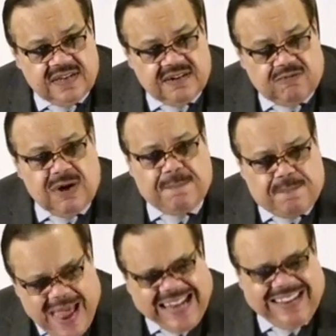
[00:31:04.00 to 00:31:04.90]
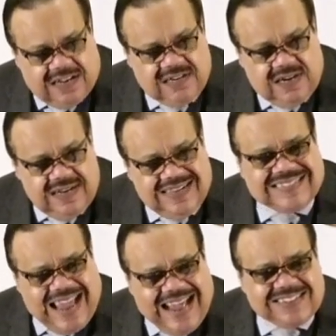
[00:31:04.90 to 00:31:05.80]
Rebellion
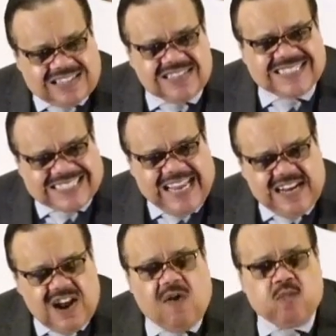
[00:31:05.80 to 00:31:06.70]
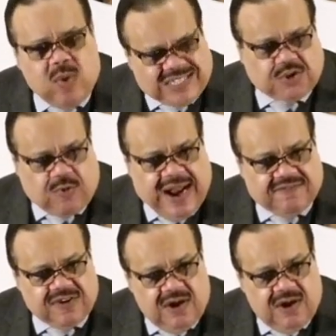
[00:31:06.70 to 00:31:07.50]
is as the sin of witchcraft.